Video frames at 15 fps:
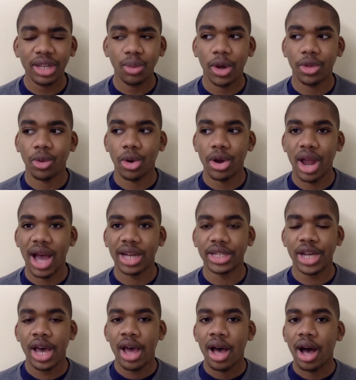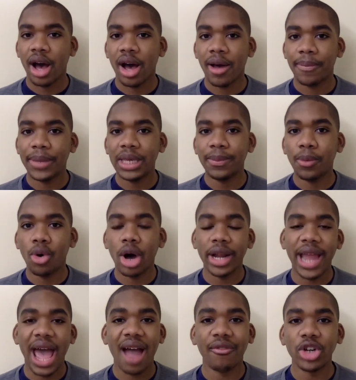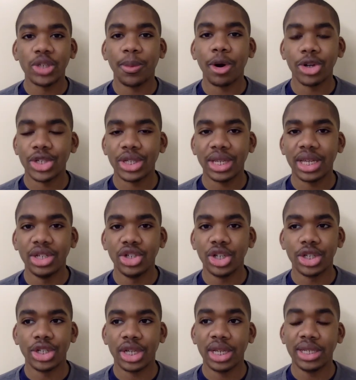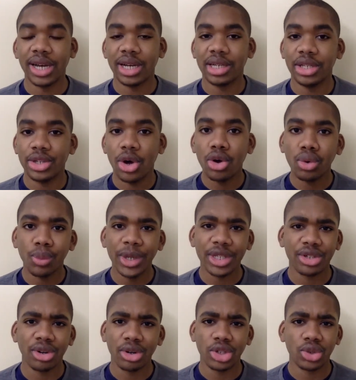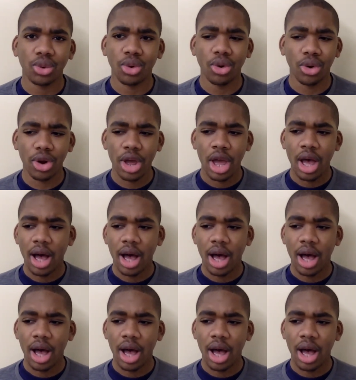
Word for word: whether or not an average person can just conduct his own research, or